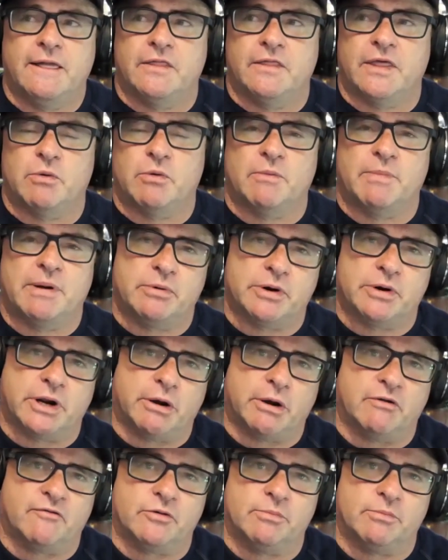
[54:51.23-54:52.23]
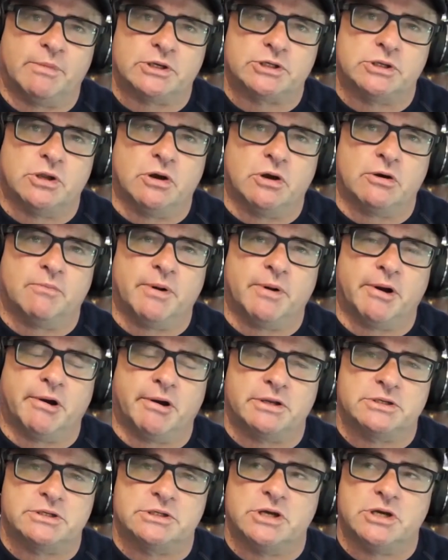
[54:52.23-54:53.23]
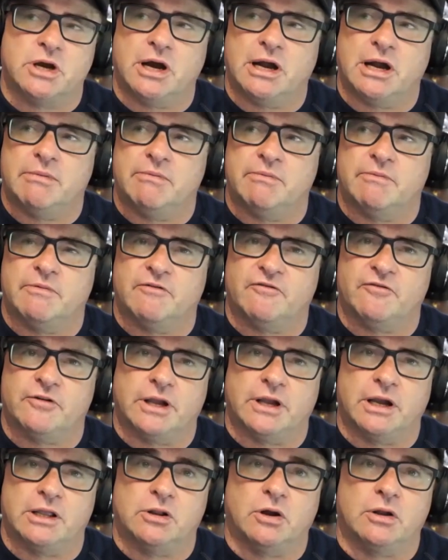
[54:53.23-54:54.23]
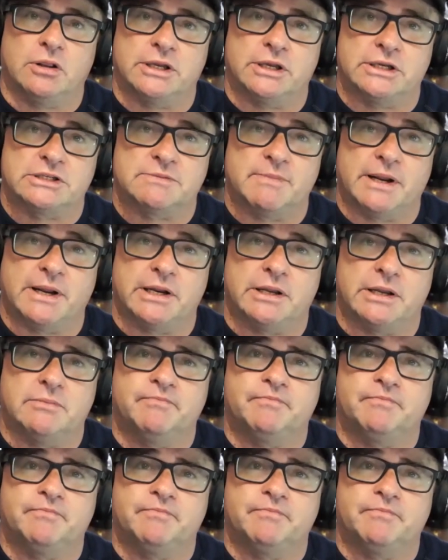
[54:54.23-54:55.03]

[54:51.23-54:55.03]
they want people to go up for much longer periods of time for a lot less money.